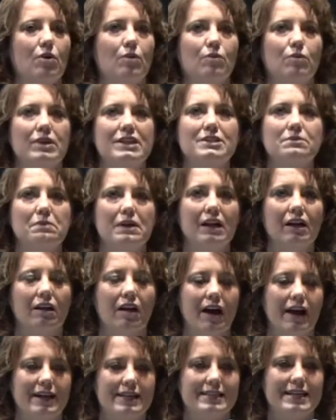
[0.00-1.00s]
we spend a
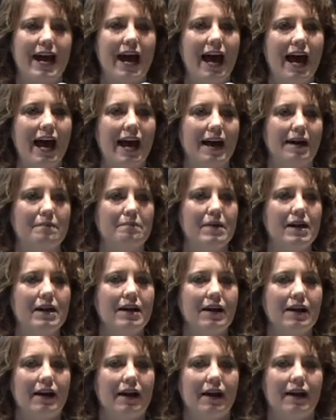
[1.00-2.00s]
lot of time
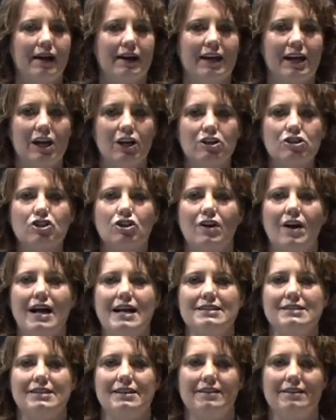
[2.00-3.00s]

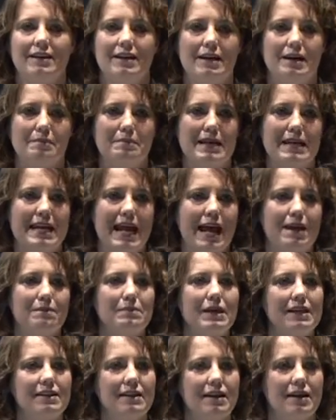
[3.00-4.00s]
characterizing them and
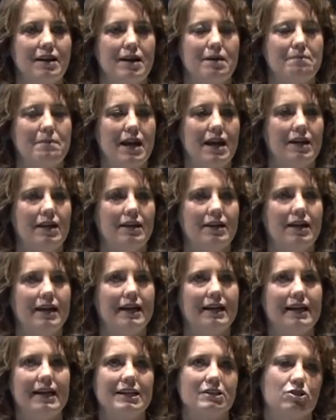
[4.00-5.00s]
naming them, and
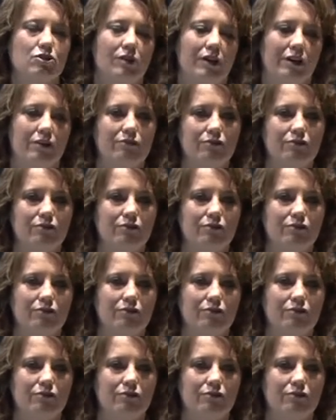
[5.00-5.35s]
it gets really